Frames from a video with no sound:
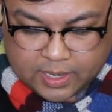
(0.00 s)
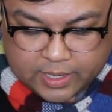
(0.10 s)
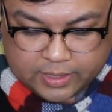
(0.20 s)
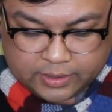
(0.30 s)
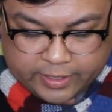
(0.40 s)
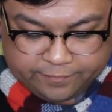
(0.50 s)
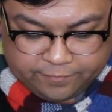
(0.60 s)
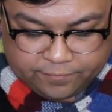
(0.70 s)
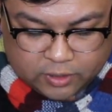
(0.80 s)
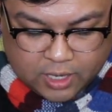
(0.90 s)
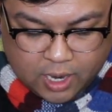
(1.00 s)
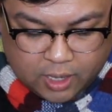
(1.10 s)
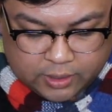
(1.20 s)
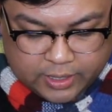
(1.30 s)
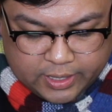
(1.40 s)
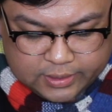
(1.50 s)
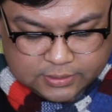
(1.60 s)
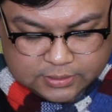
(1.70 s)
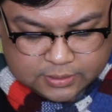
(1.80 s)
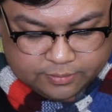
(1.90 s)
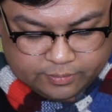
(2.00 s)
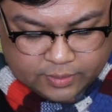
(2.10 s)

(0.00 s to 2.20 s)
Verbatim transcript: I left for the holidays.